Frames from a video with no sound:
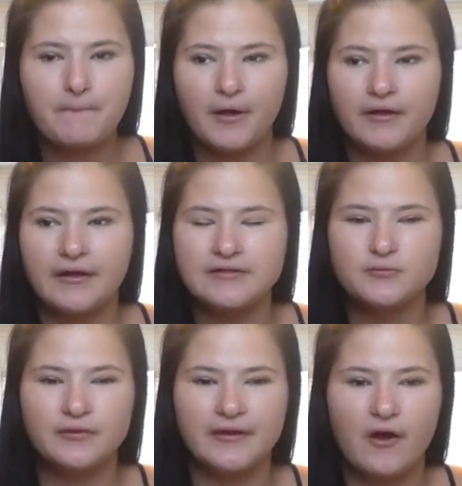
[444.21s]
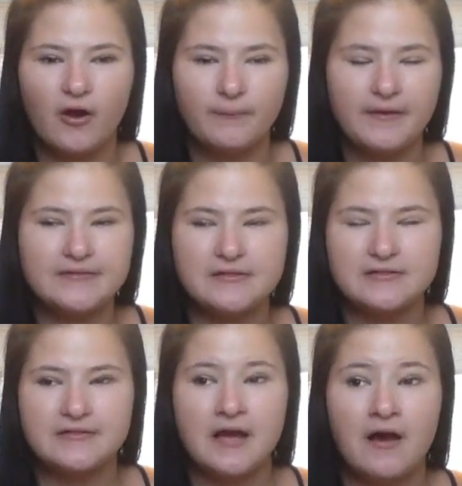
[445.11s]
but it's really hard because
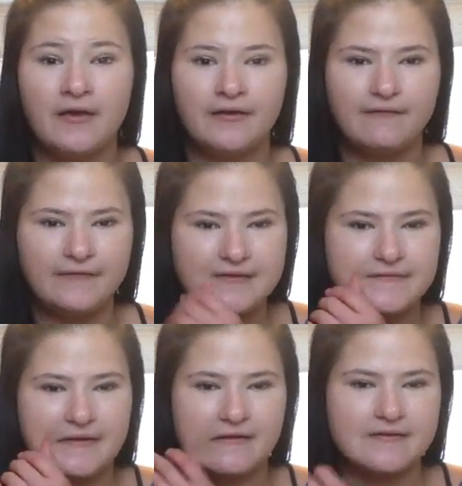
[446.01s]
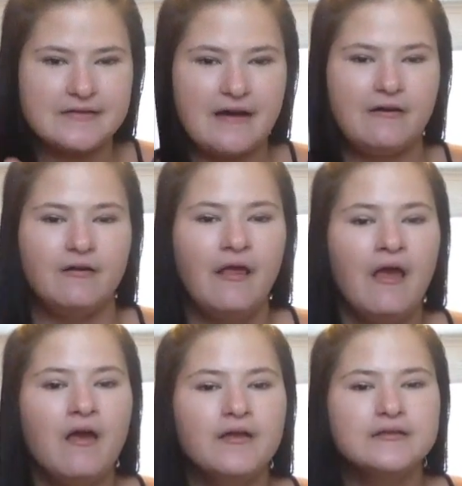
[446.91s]
there's a ton of these videos out.
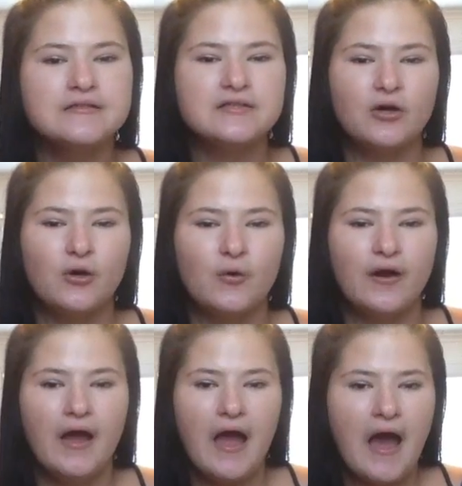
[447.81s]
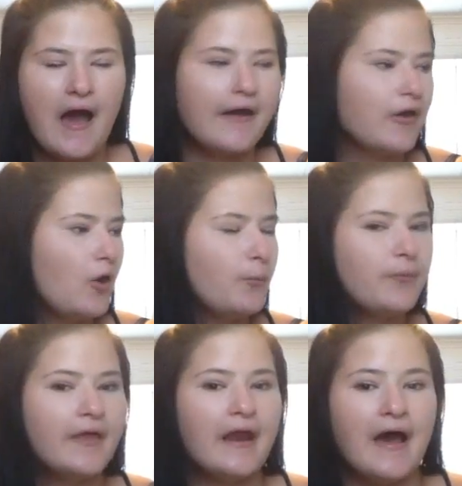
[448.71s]
So I hope
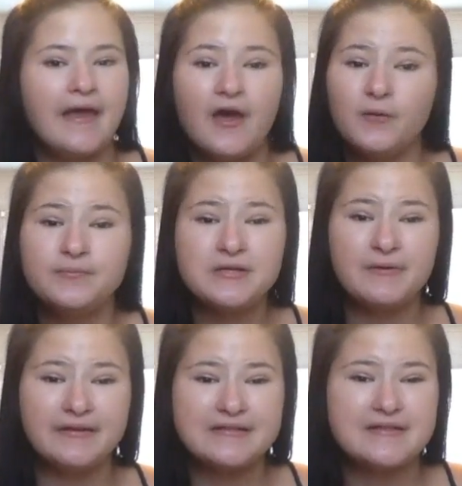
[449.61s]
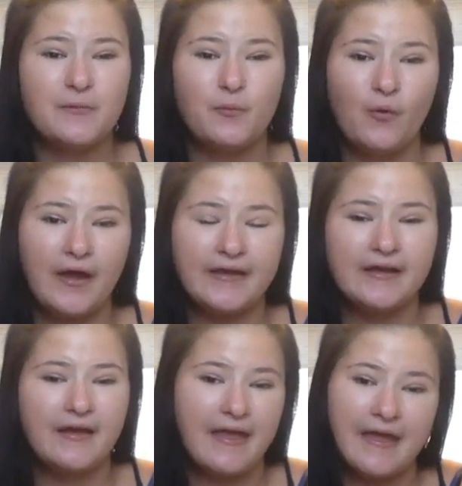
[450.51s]
that I helped you in some
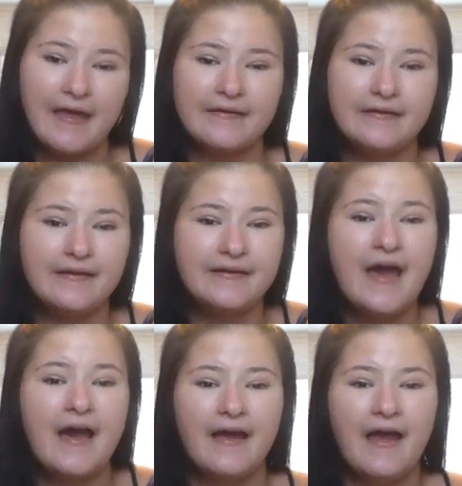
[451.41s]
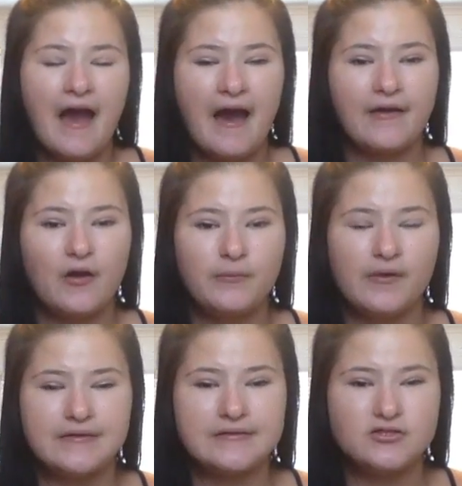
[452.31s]
way, and yeah, I hope
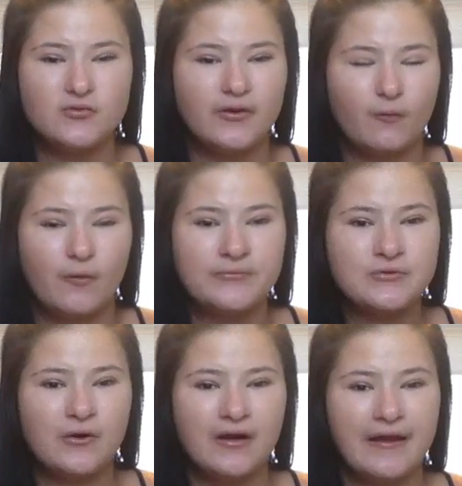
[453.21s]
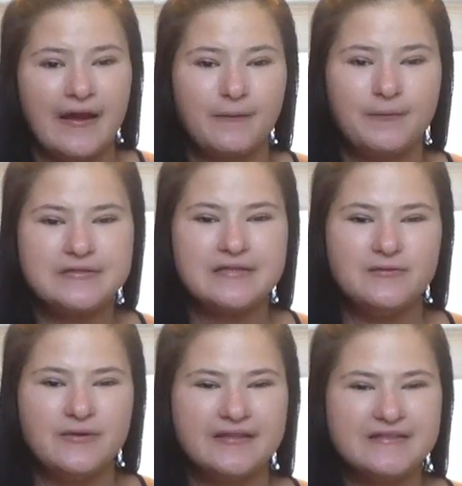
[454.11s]
you guys enjoy your Warped Tour, and I will
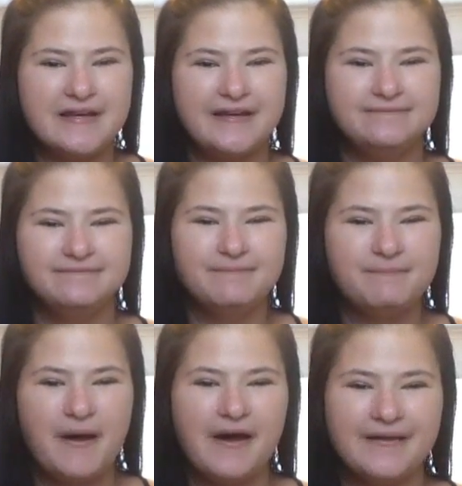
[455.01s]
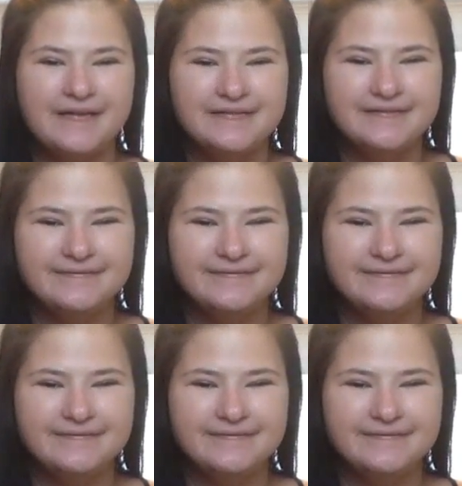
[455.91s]
see you next time. Bye!